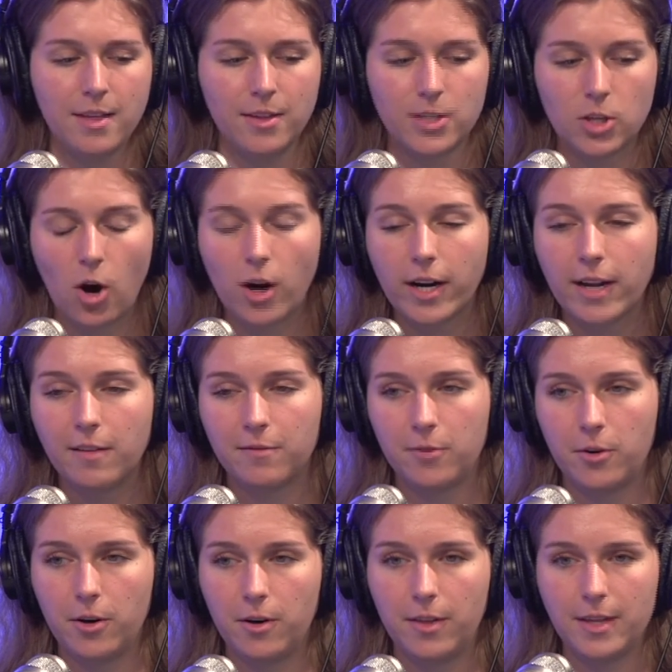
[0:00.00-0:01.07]
The target
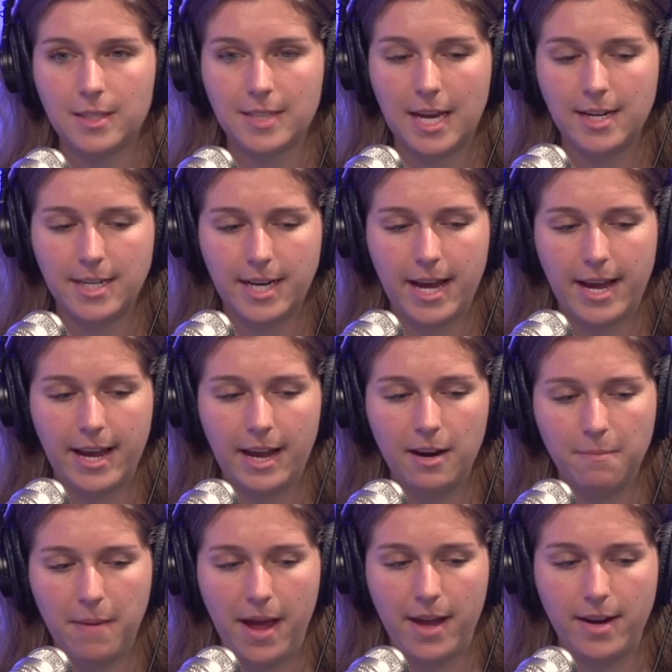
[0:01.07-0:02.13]
for this NDA
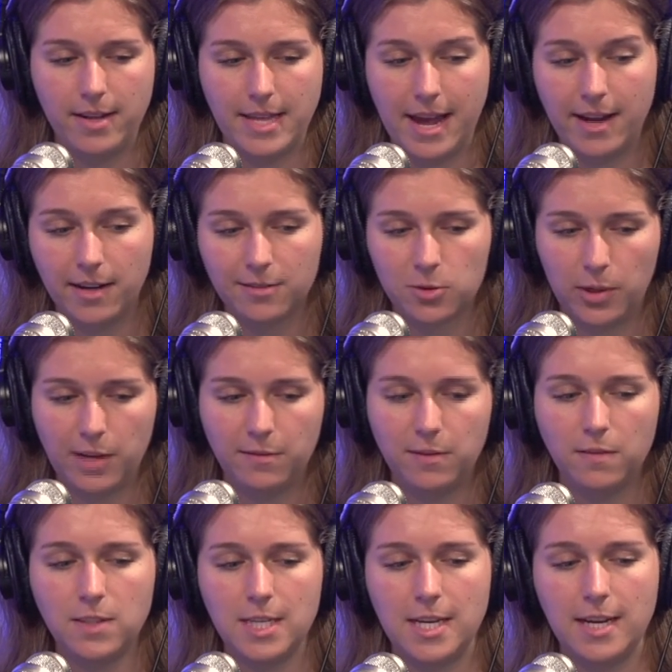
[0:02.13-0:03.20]
had been the end of
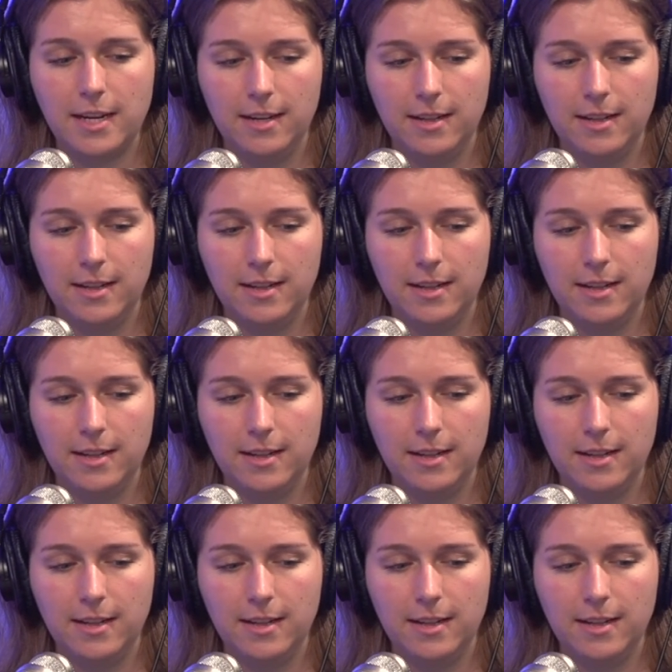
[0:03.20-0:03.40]
2015,